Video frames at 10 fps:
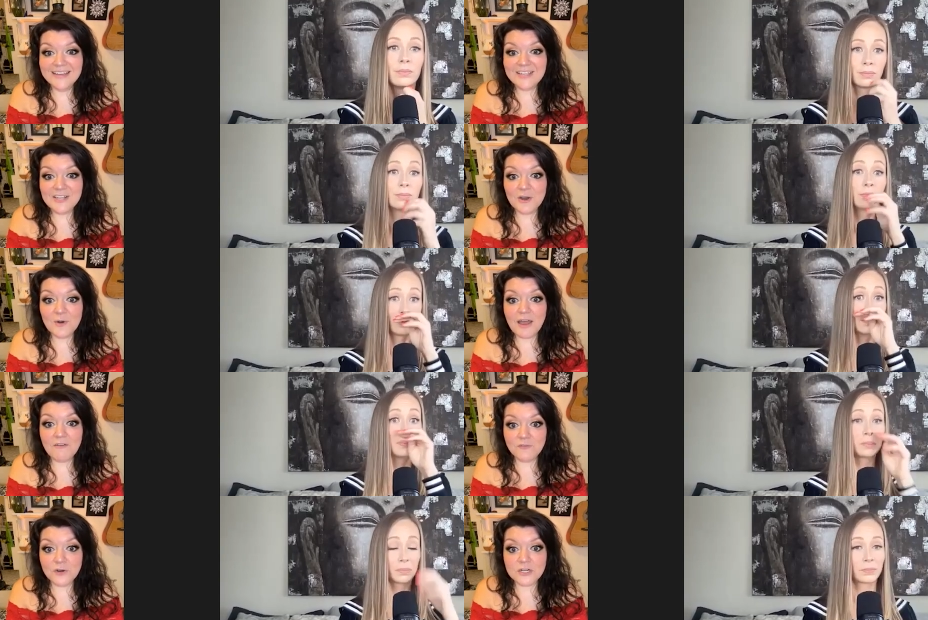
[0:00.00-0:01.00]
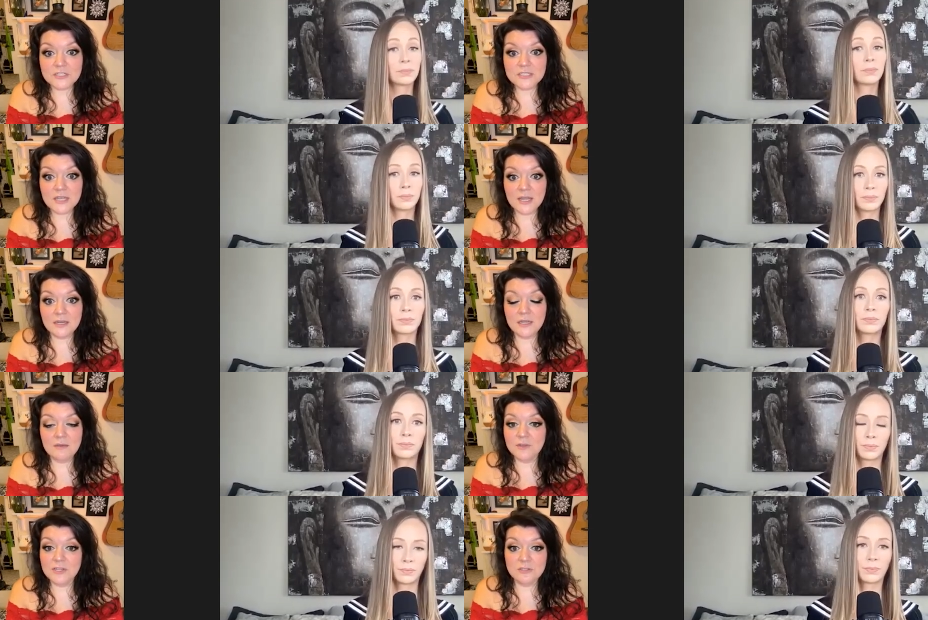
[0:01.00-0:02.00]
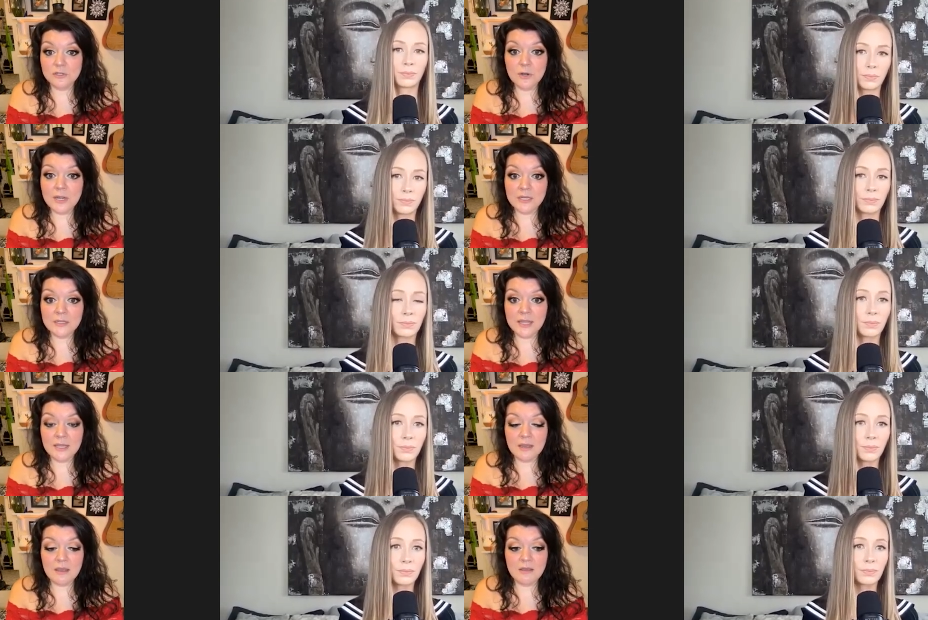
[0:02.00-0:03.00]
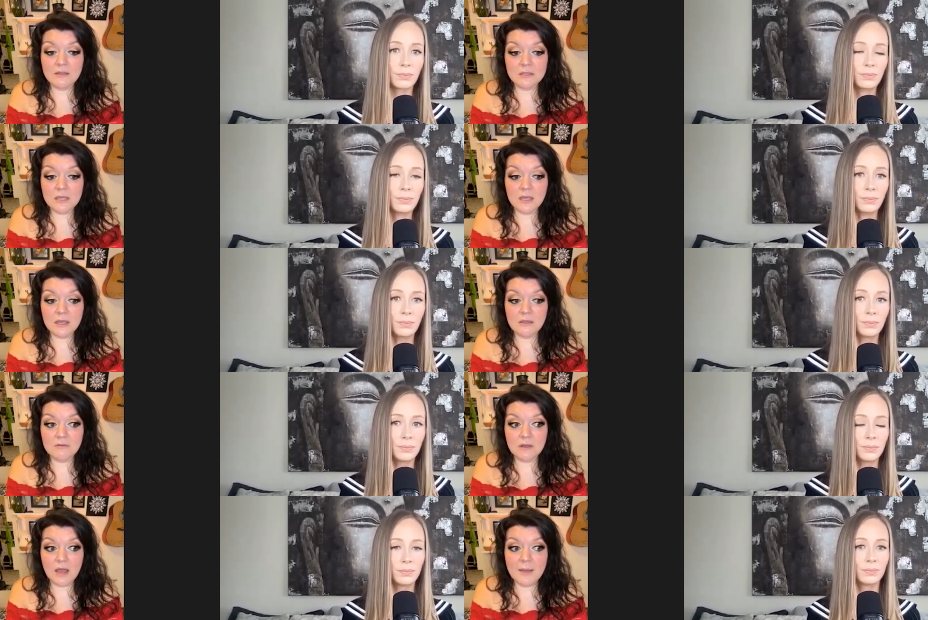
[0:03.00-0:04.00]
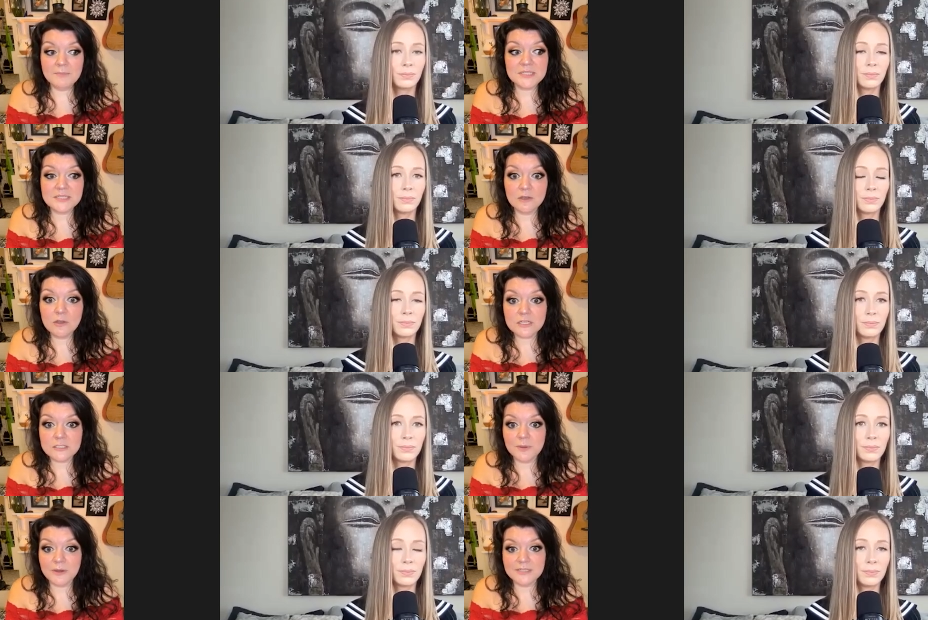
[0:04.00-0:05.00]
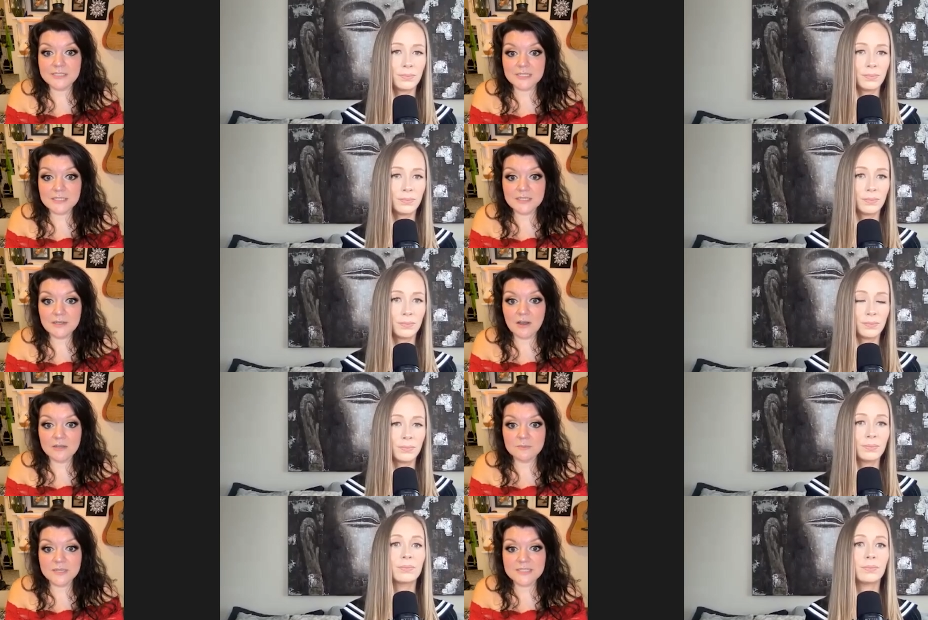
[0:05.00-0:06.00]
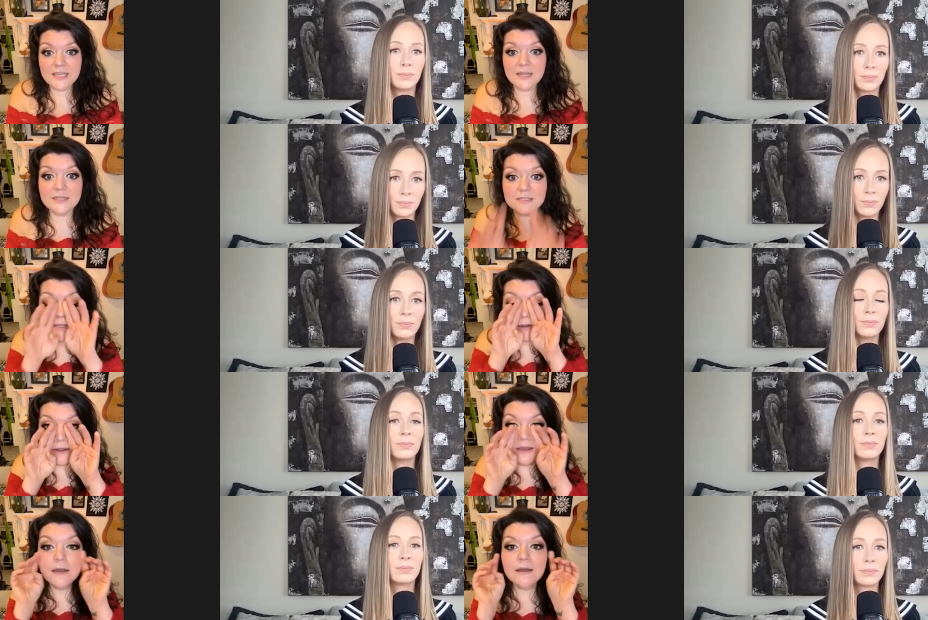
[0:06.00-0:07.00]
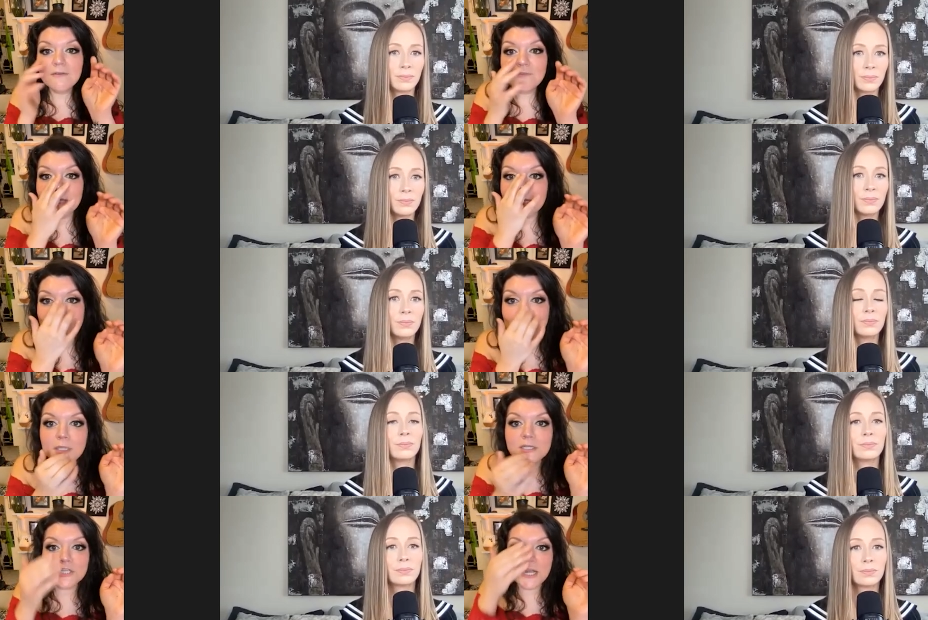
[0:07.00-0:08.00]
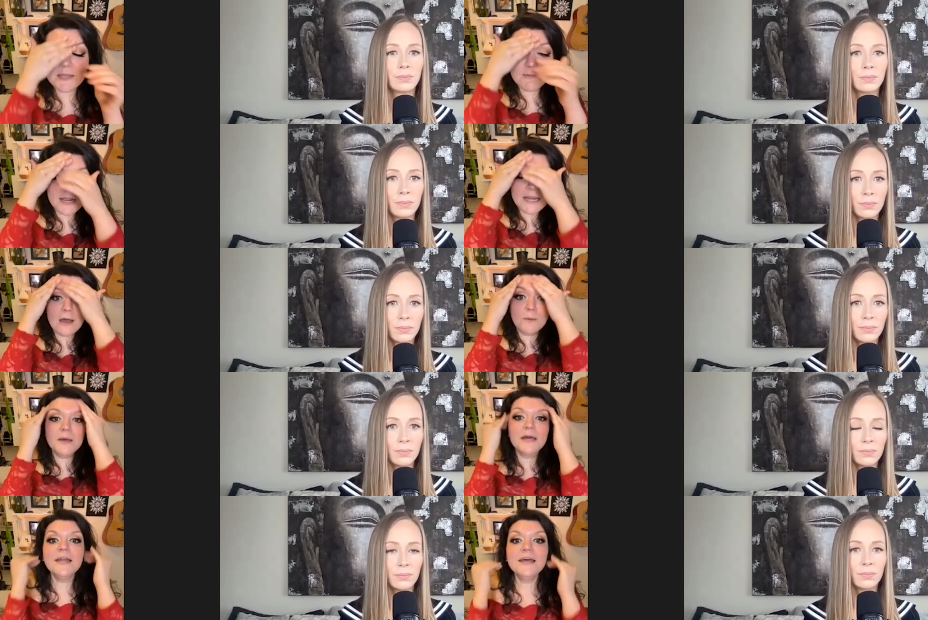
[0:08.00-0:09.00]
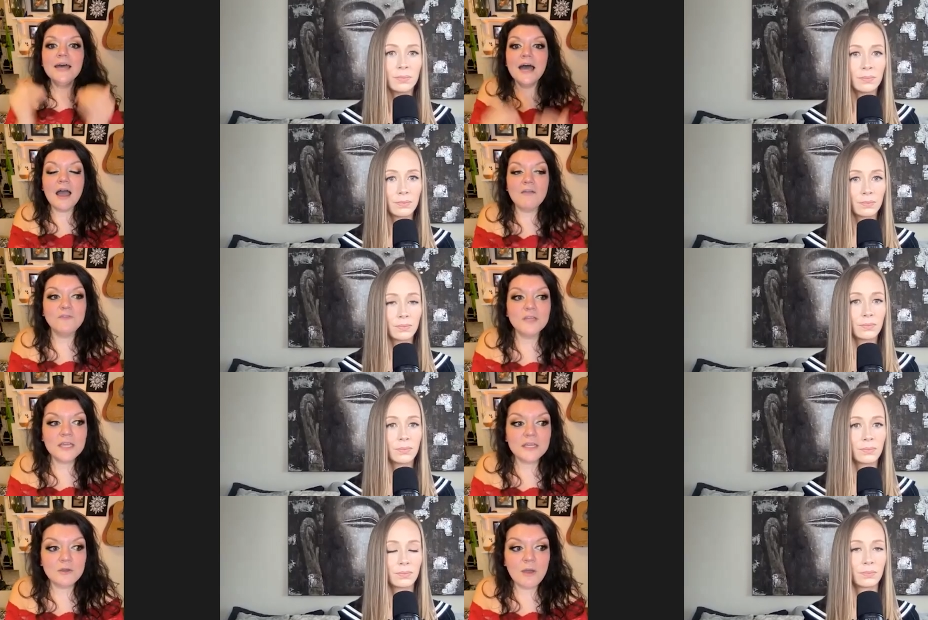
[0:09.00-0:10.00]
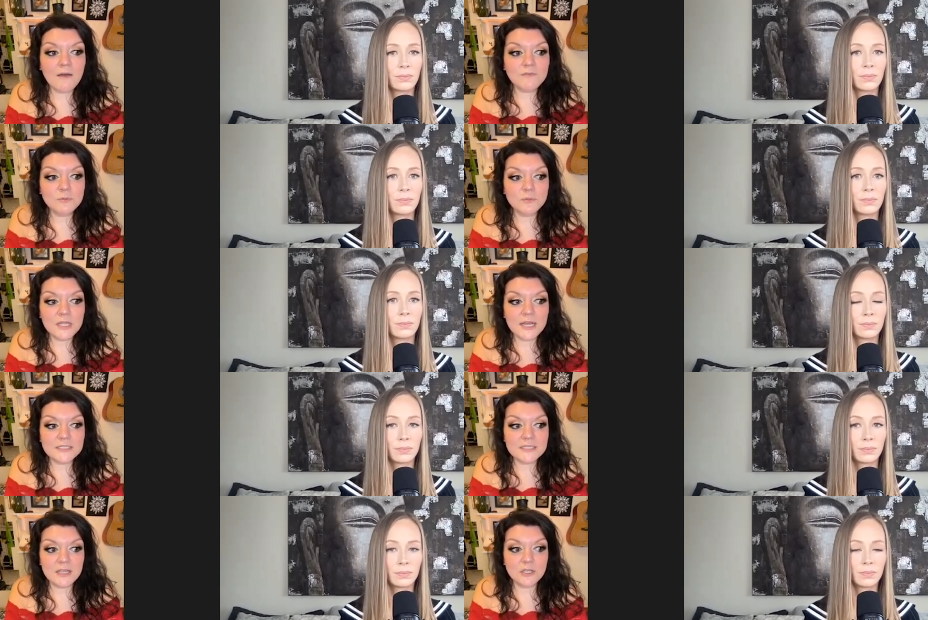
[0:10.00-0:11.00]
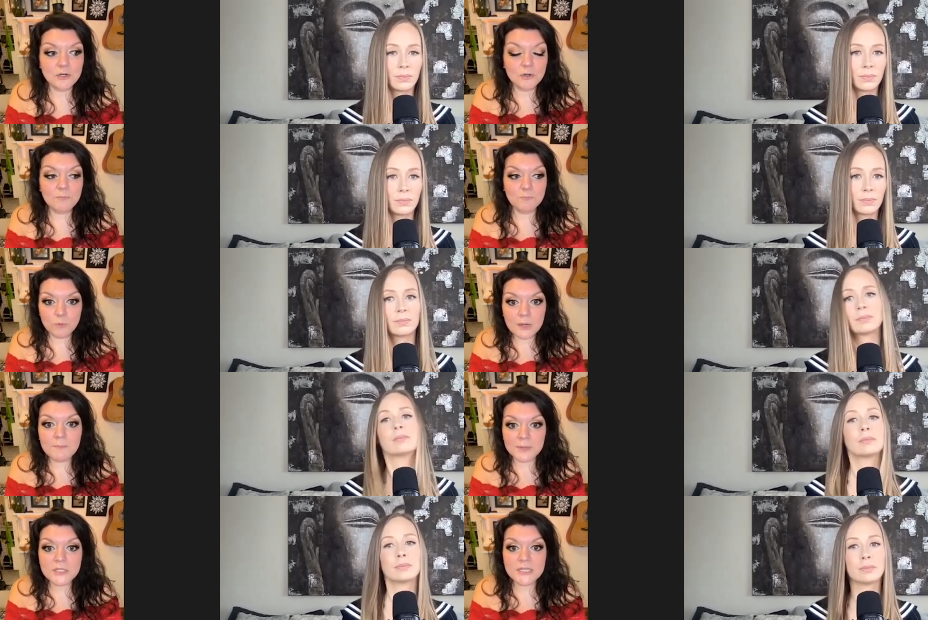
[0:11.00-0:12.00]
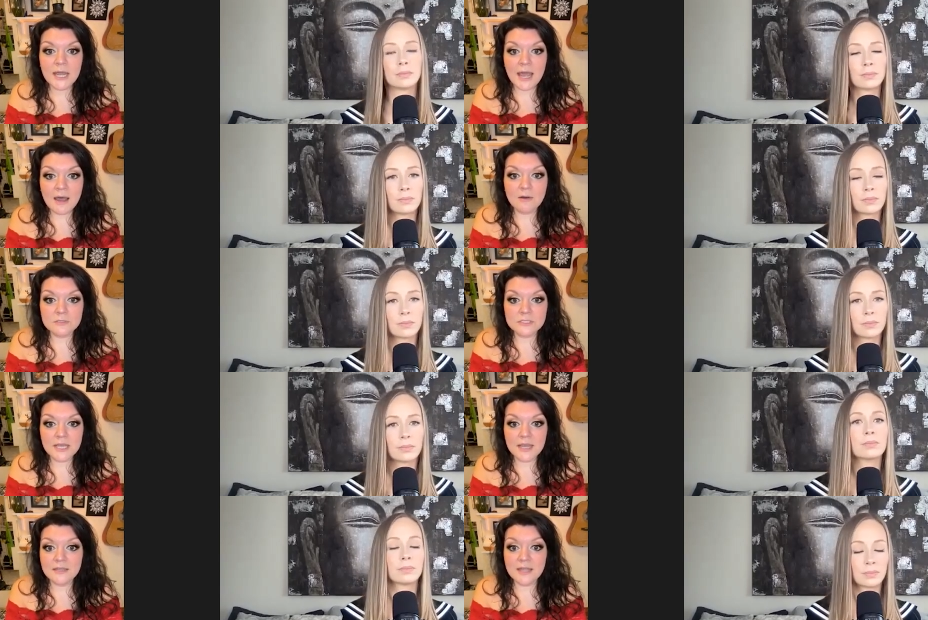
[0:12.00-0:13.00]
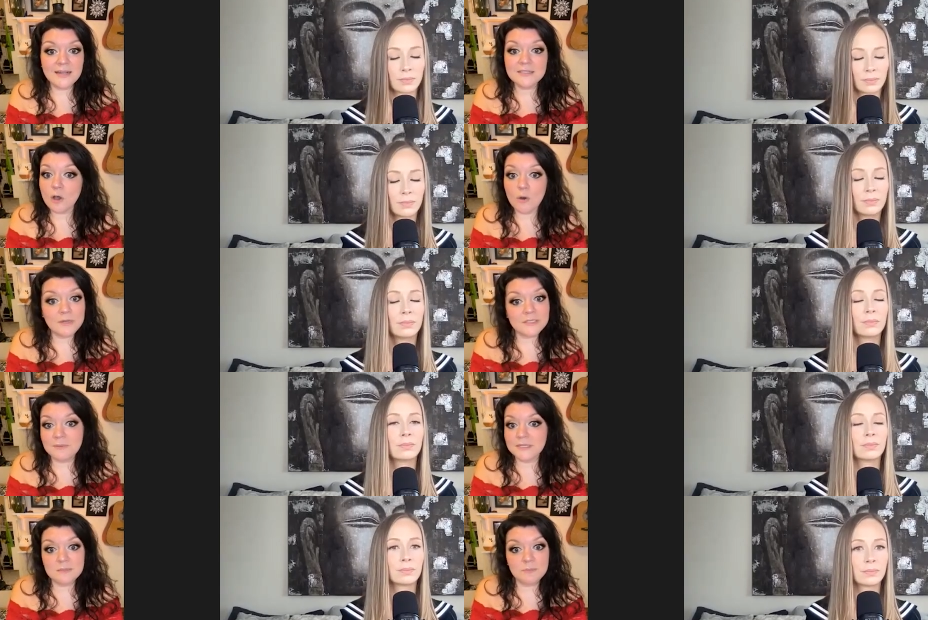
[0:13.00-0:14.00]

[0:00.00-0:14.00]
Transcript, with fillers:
Speaker 1: you know, at first. And even during, like, it, I'm still experiencing detox. My skin isn't, I feel like it's really shiny right now, but I feel like you have to realize that you're rebuilding a house. And that is always a messy